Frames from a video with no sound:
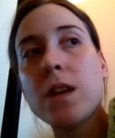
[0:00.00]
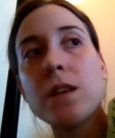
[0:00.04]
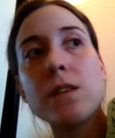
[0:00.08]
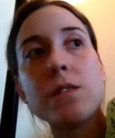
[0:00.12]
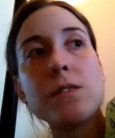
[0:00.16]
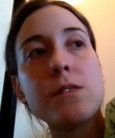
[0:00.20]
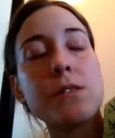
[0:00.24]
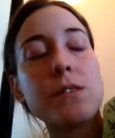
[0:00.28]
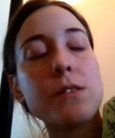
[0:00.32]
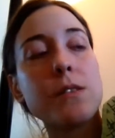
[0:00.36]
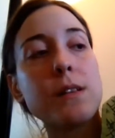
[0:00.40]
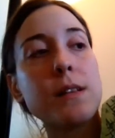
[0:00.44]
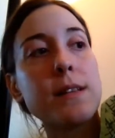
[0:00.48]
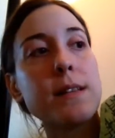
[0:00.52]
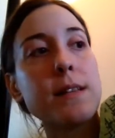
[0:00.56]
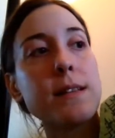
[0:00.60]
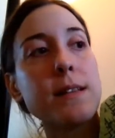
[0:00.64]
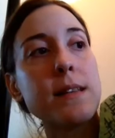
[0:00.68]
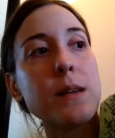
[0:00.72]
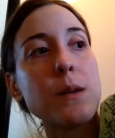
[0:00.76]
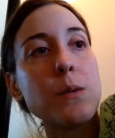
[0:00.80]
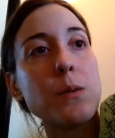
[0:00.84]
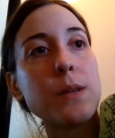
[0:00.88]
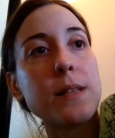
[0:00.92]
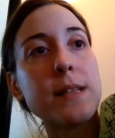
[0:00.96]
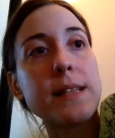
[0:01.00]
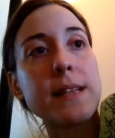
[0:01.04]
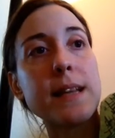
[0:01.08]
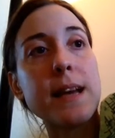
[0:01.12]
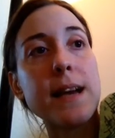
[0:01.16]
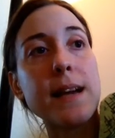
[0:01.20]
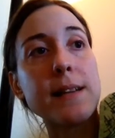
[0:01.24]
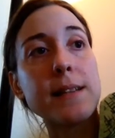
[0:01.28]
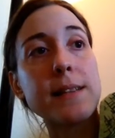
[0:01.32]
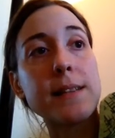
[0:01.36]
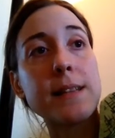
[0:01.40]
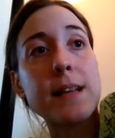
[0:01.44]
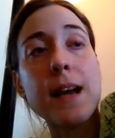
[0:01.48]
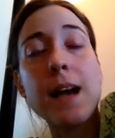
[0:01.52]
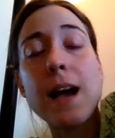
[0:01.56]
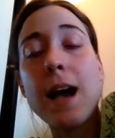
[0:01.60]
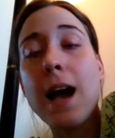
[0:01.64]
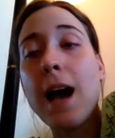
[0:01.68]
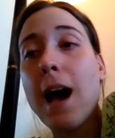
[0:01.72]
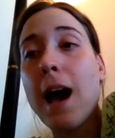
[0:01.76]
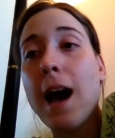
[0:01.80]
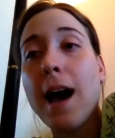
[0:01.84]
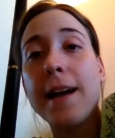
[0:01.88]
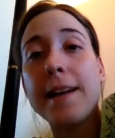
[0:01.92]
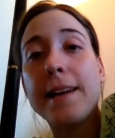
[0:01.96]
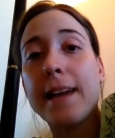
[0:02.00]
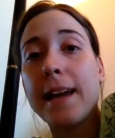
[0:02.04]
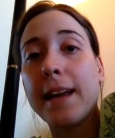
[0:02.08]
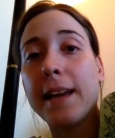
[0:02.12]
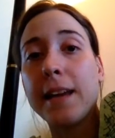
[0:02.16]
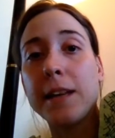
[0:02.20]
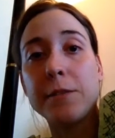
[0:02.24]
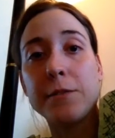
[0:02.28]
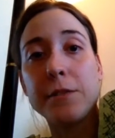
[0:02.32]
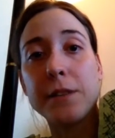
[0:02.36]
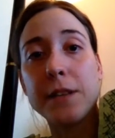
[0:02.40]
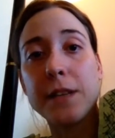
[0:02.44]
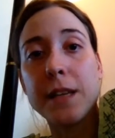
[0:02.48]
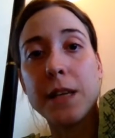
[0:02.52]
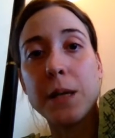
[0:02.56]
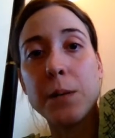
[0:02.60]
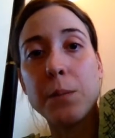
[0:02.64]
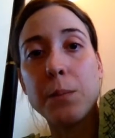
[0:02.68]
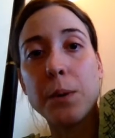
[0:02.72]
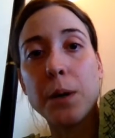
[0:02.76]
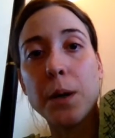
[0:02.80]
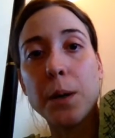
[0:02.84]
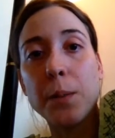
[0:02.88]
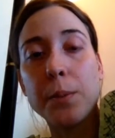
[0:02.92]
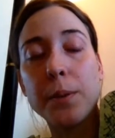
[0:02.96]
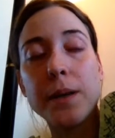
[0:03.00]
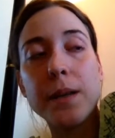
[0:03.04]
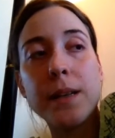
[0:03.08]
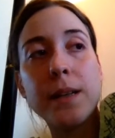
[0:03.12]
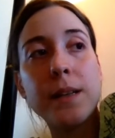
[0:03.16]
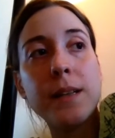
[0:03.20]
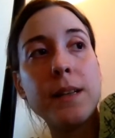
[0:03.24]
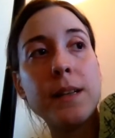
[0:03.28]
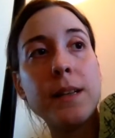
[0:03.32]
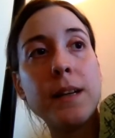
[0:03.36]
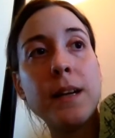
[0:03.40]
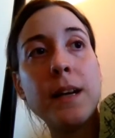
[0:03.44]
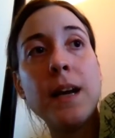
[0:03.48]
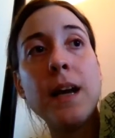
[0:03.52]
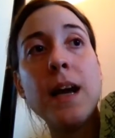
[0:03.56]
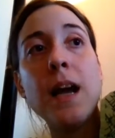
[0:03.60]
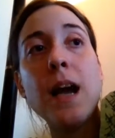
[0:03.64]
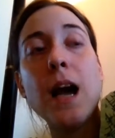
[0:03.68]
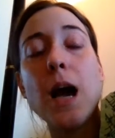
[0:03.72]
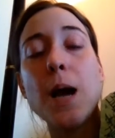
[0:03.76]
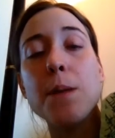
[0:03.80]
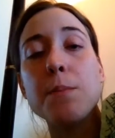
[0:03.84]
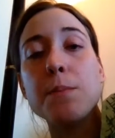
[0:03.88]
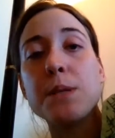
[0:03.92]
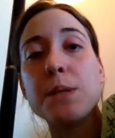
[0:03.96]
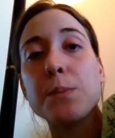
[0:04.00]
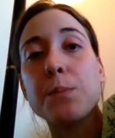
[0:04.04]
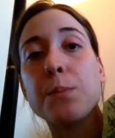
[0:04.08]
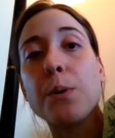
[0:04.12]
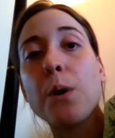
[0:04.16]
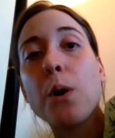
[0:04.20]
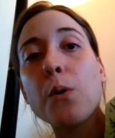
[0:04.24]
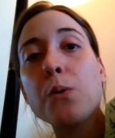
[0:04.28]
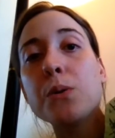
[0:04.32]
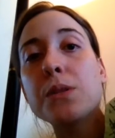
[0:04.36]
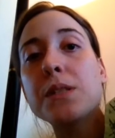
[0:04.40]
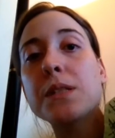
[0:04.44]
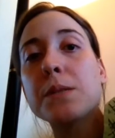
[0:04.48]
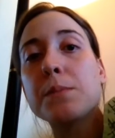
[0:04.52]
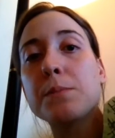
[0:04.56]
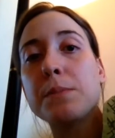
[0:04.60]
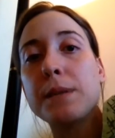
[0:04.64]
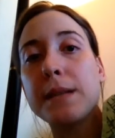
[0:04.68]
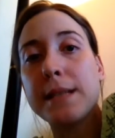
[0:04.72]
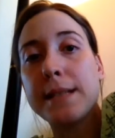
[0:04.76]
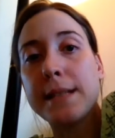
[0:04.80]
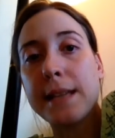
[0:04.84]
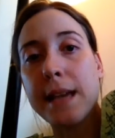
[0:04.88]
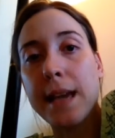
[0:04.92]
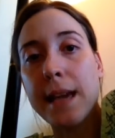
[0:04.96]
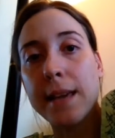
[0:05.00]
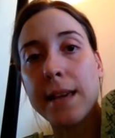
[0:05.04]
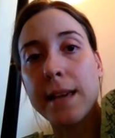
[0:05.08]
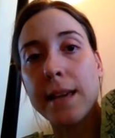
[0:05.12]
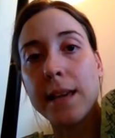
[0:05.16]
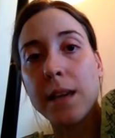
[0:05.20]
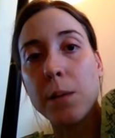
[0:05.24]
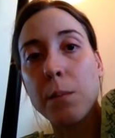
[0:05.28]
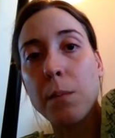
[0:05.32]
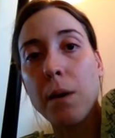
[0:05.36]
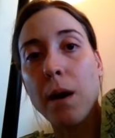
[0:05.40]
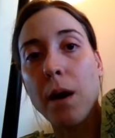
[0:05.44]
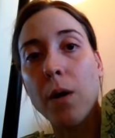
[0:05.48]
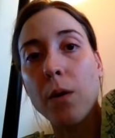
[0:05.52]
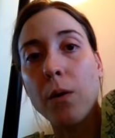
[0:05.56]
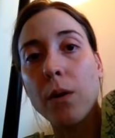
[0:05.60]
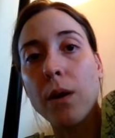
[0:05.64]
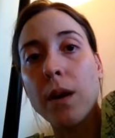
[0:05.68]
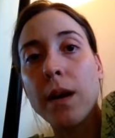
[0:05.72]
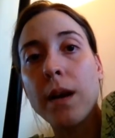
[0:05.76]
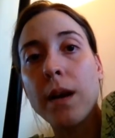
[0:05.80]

So let's see what's next. I can't even keep up. I'm supposed to be taking about